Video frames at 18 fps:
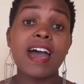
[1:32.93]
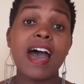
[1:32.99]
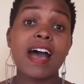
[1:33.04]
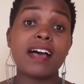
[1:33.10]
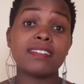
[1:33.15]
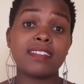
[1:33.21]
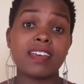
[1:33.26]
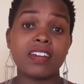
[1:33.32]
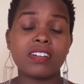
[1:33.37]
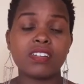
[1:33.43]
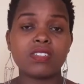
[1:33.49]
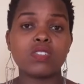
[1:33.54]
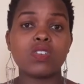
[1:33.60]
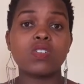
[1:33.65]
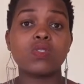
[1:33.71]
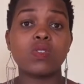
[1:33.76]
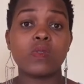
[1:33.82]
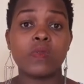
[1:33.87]
as a
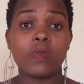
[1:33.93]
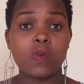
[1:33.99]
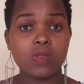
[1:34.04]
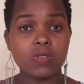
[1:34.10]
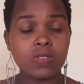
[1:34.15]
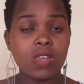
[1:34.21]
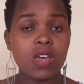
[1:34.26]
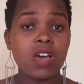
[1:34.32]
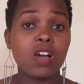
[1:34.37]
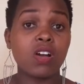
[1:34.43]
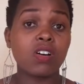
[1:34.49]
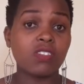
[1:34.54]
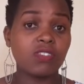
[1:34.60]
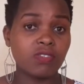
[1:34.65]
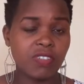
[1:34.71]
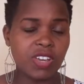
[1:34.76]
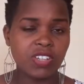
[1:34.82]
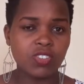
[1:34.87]
result of those
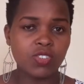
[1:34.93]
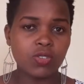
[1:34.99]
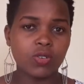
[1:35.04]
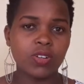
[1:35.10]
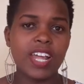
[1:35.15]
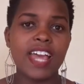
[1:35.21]
convention,